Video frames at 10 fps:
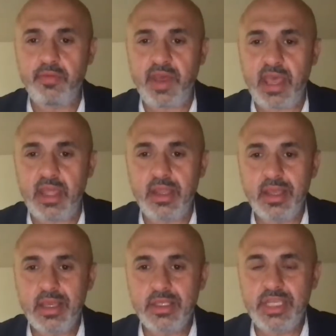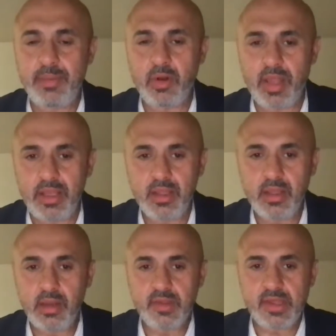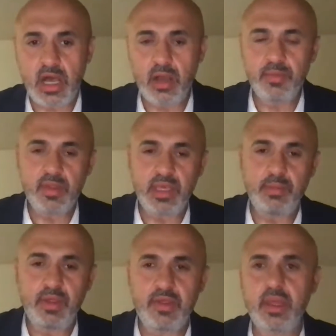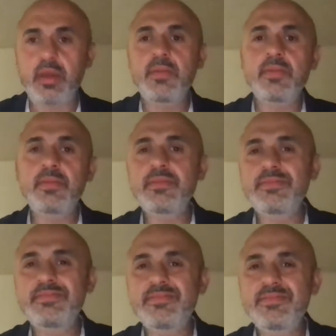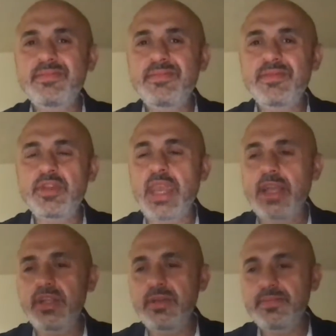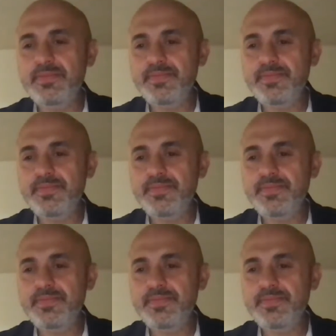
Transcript: Van Gemmeren Psalms, EBC. Did you catch it?